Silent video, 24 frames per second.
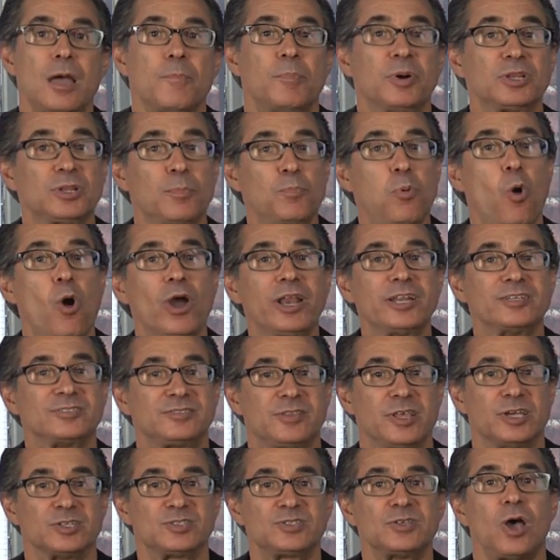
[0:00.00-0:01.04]
But the point is
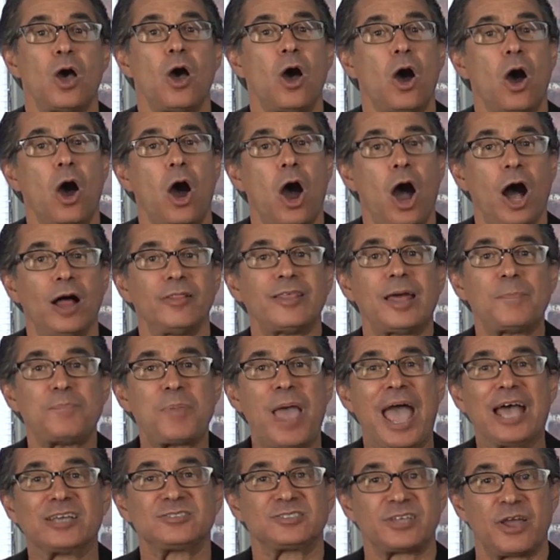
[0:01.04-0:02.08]
this all that
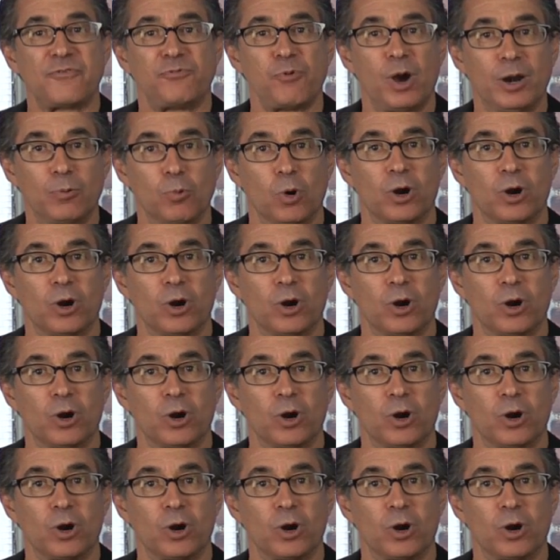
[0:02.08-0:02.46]
past F1